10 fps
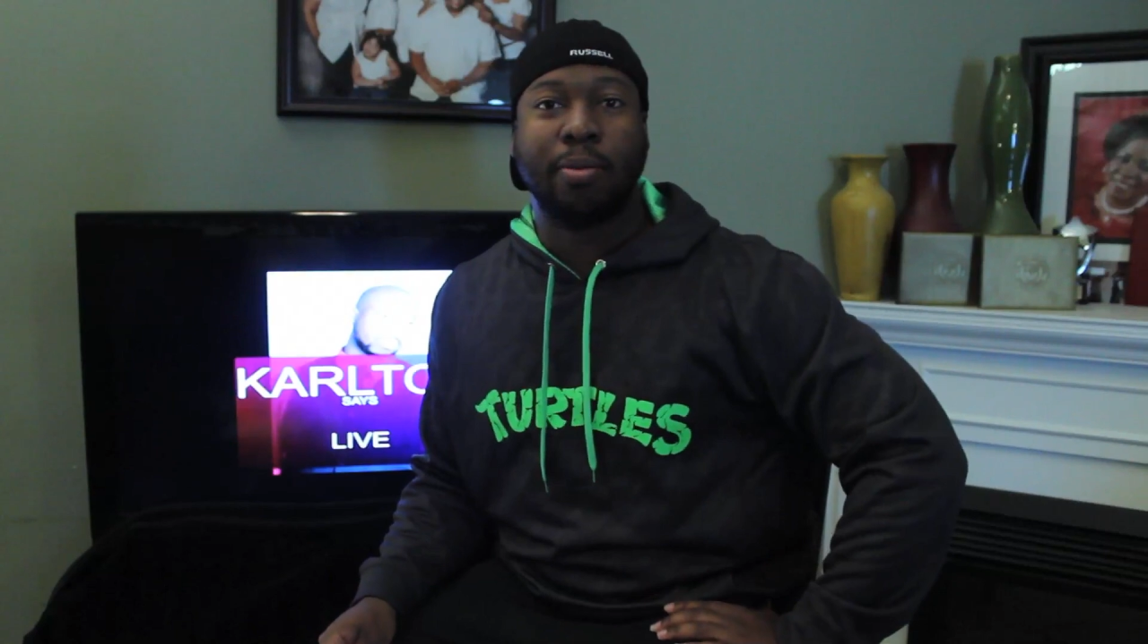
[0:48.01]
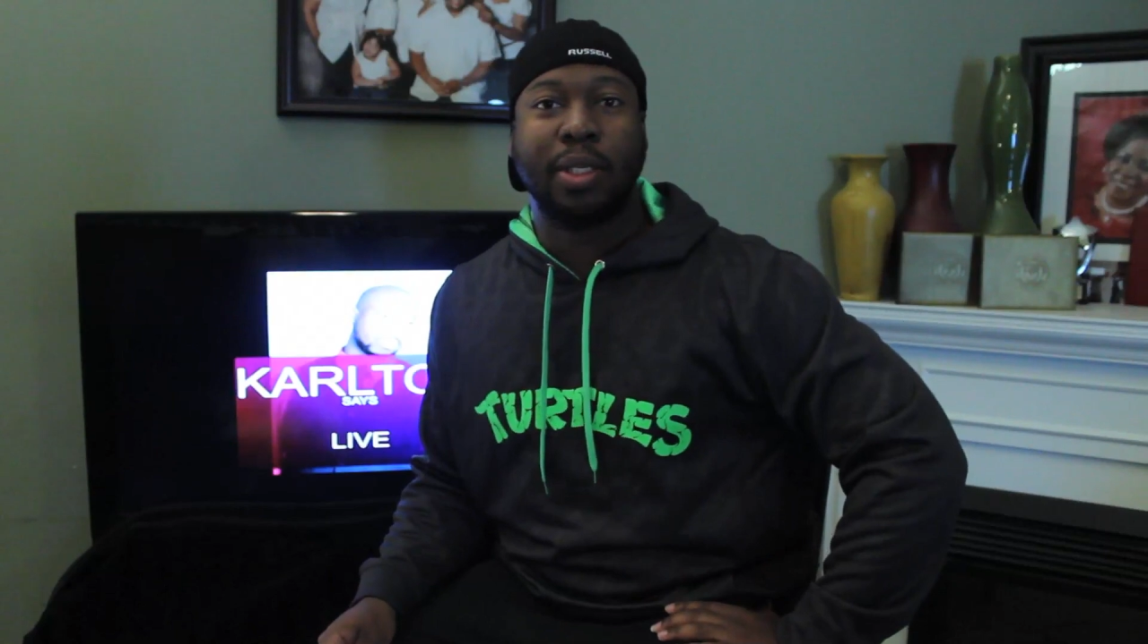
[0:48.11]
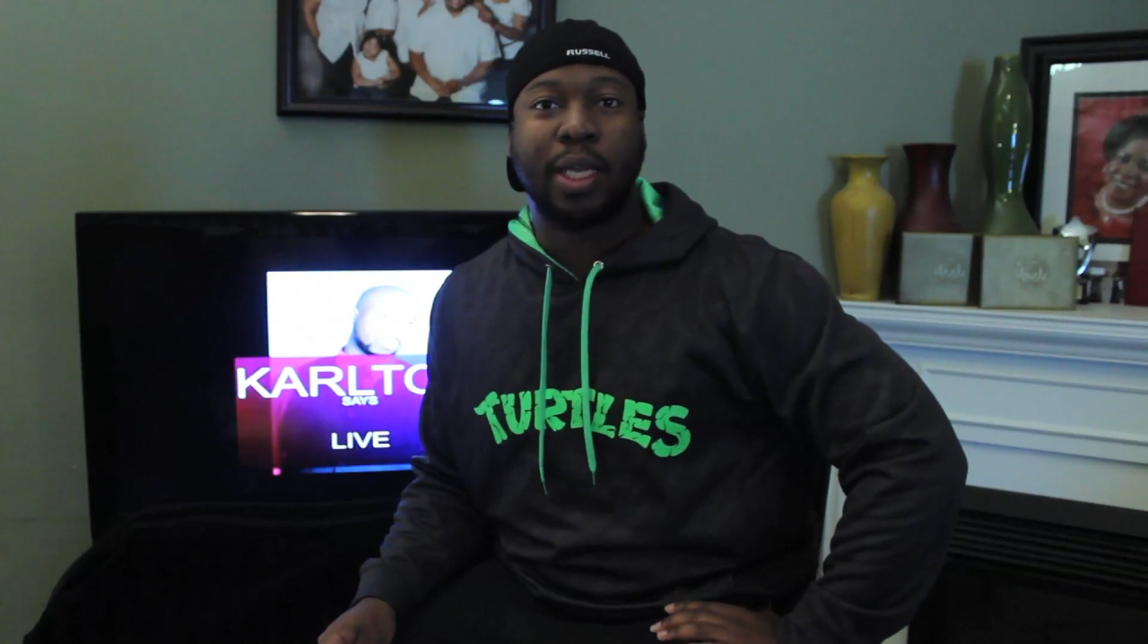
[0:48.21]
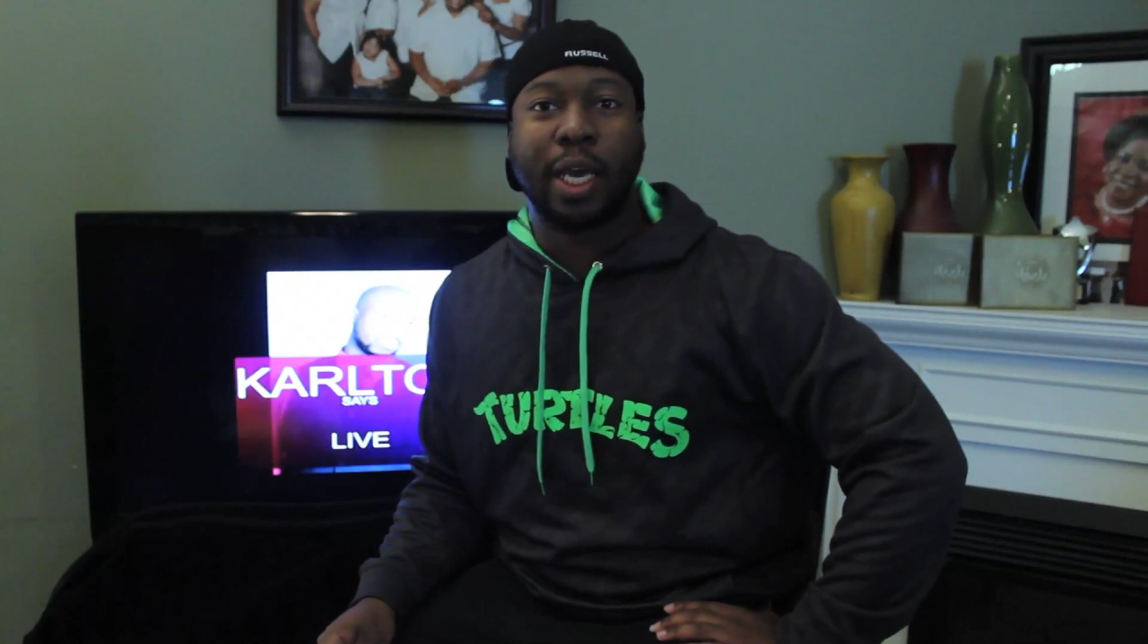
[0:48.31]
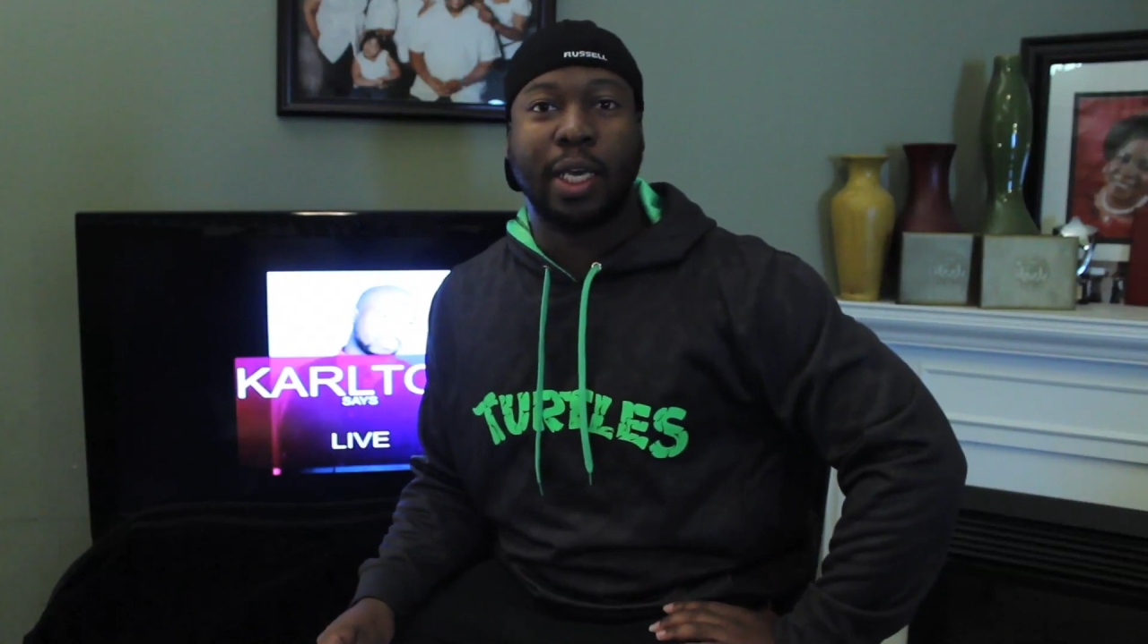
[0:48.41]

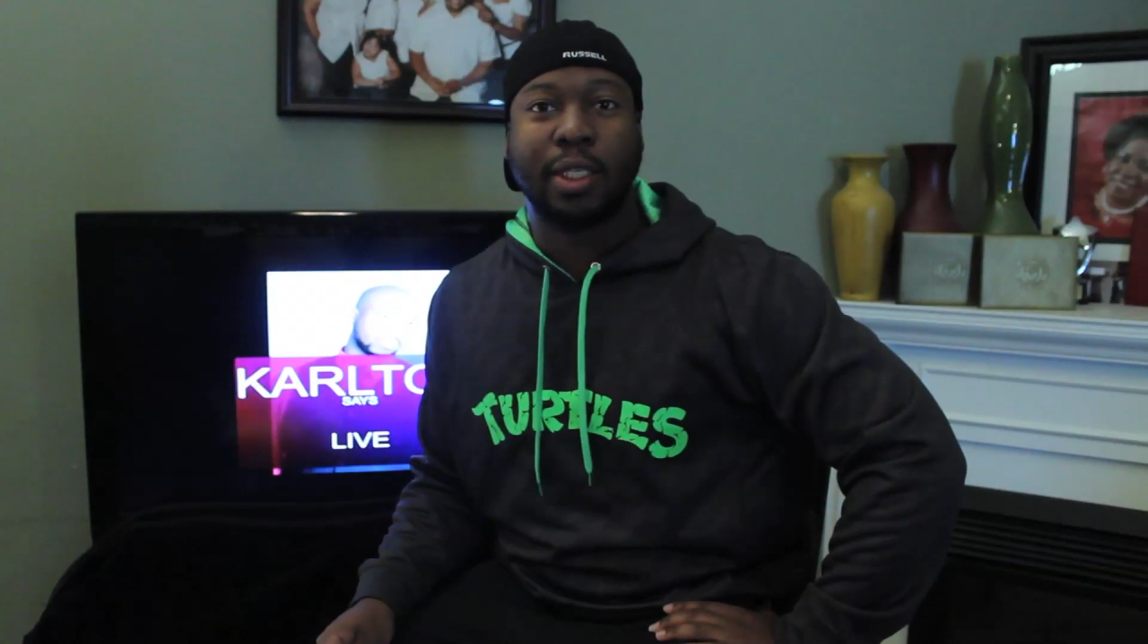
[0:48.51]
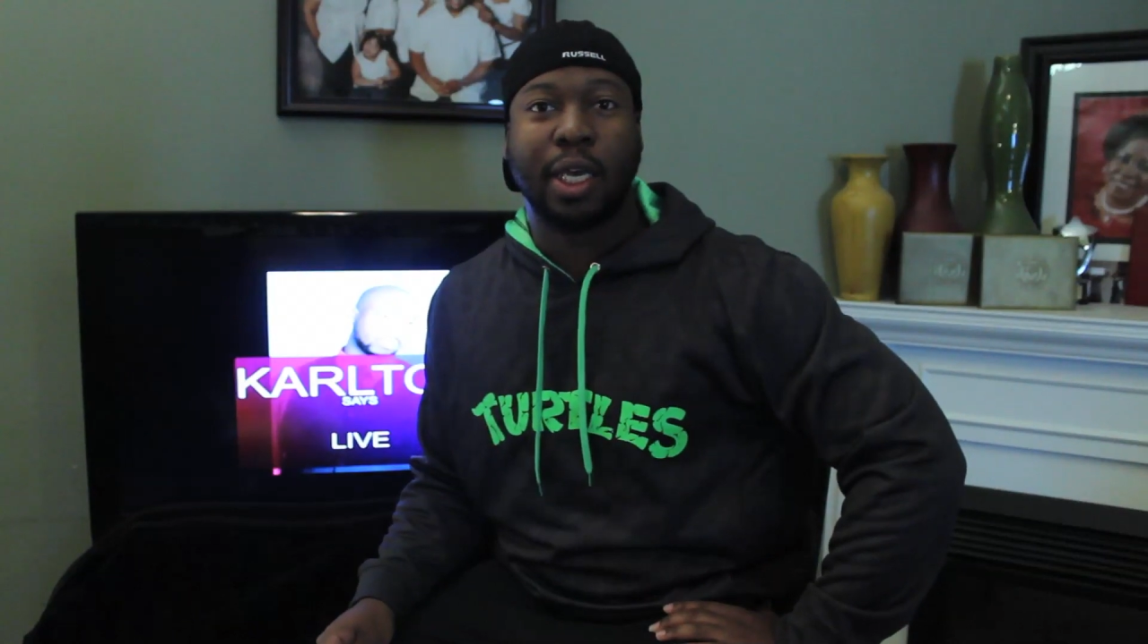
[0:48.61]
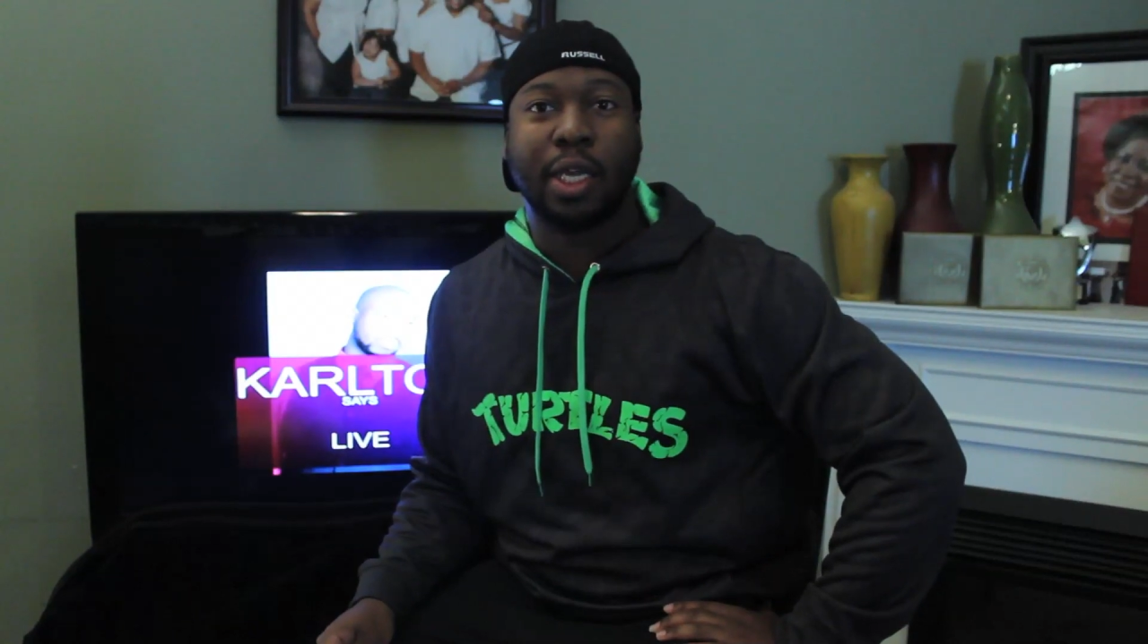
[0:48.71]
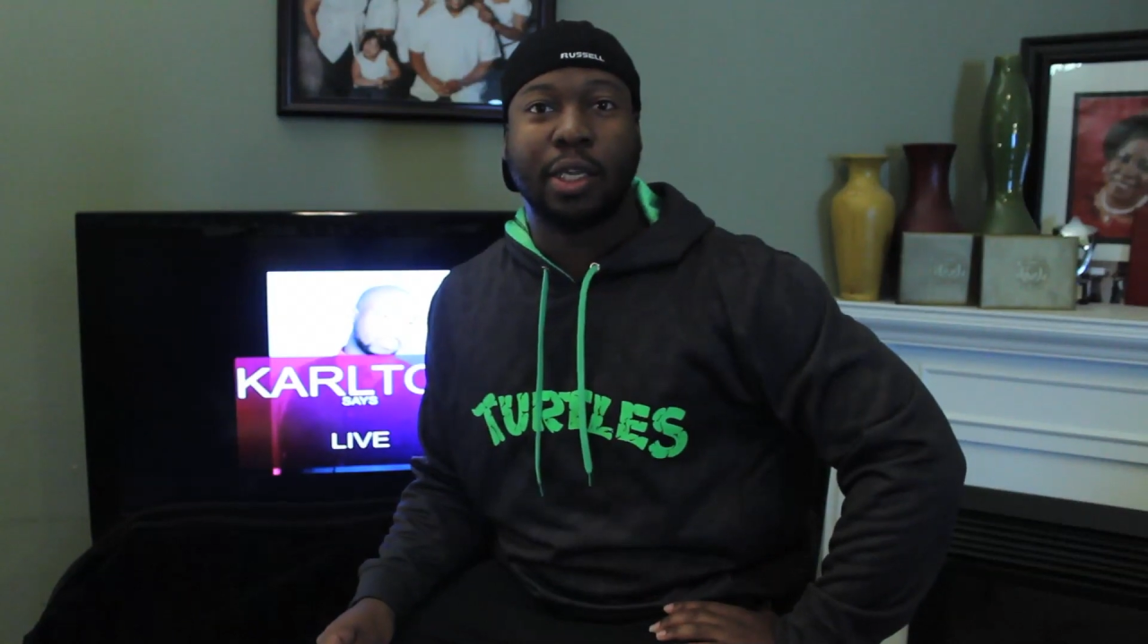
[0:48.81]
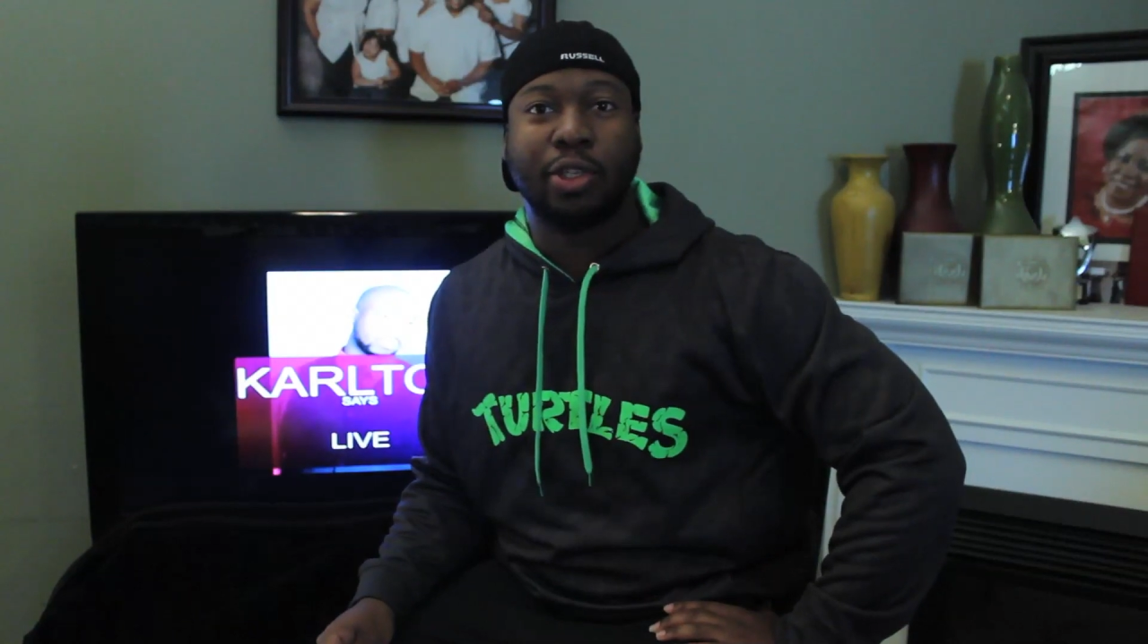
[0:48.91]
today's
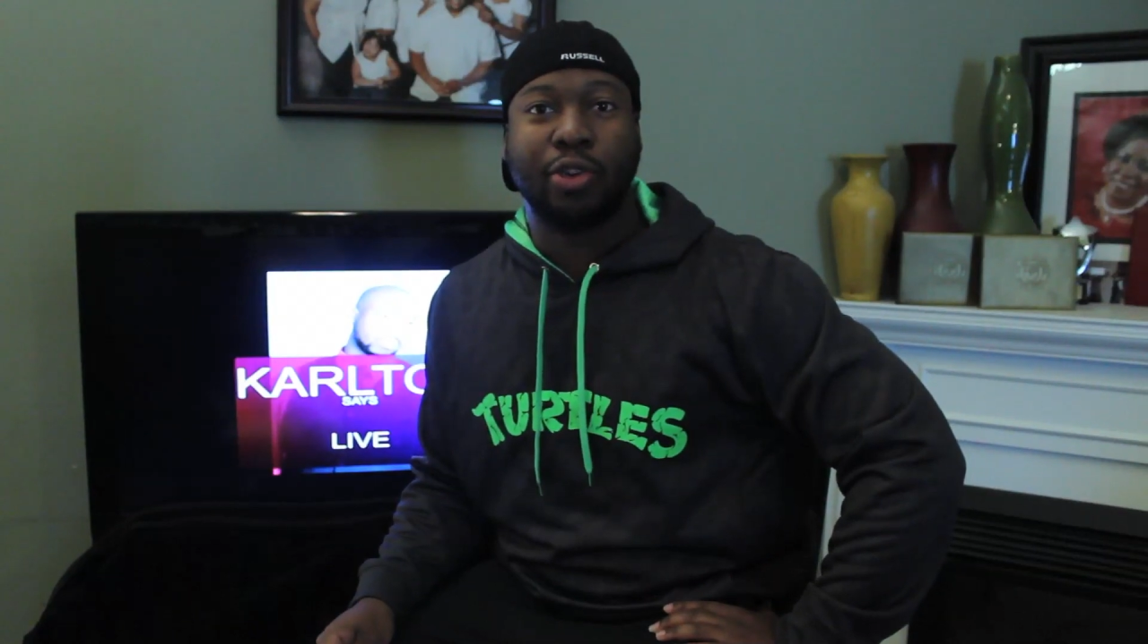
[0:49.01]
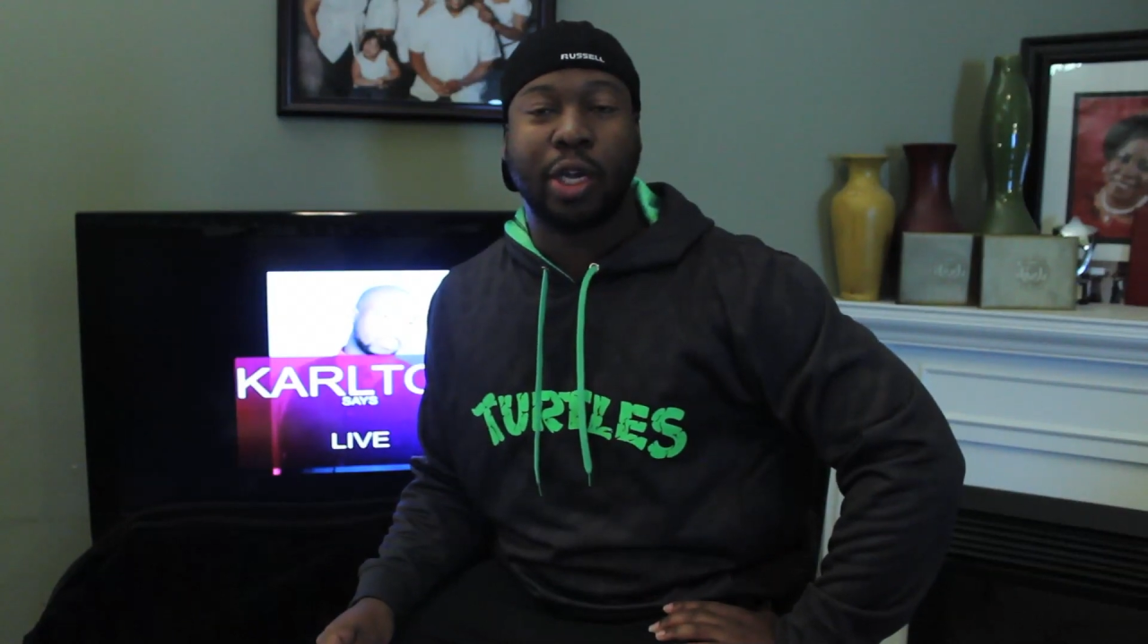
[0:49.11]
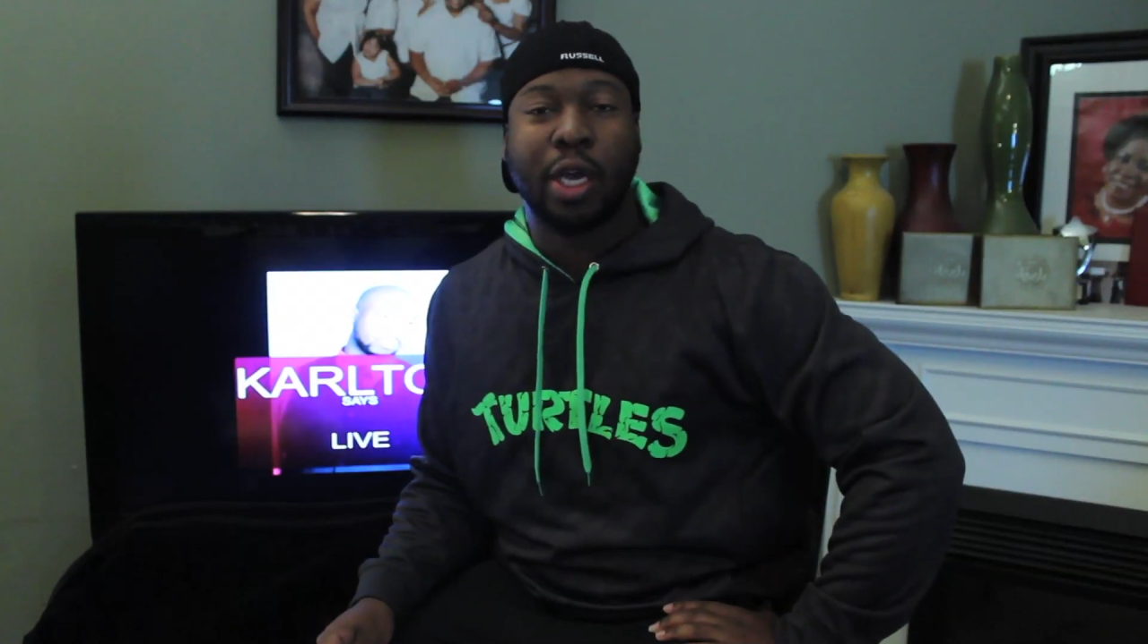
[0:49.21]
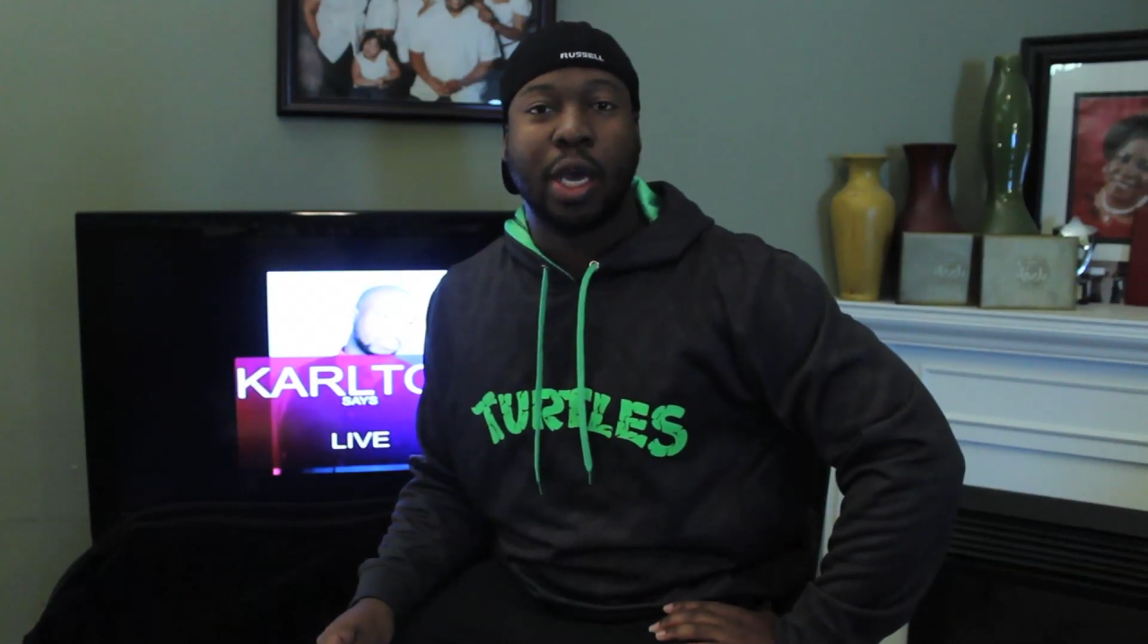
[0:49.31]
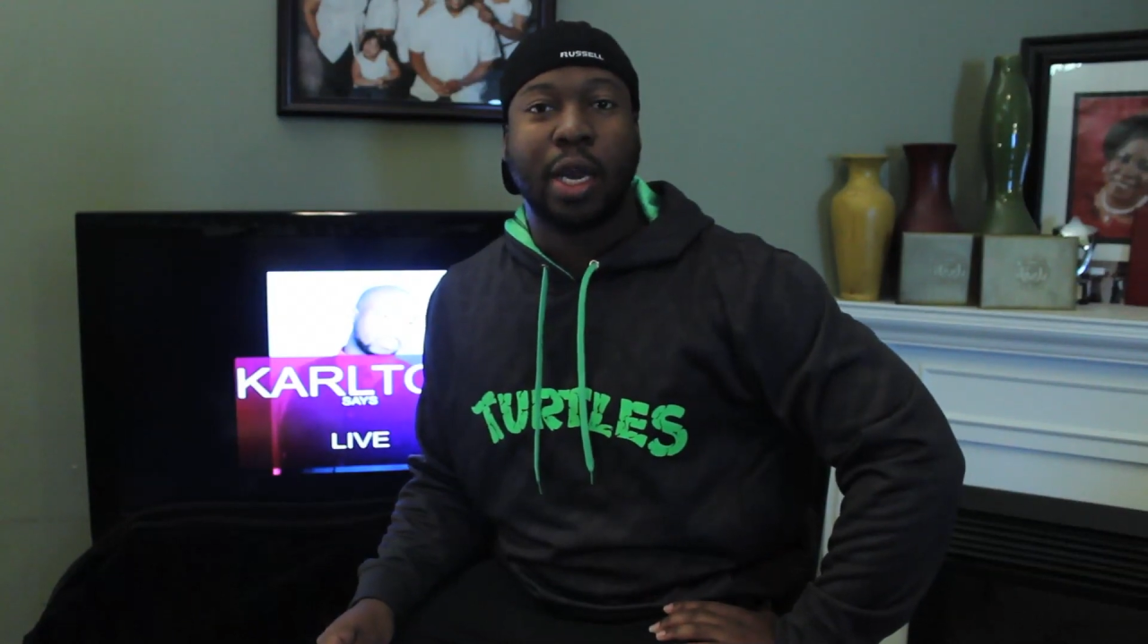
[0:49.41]
industry.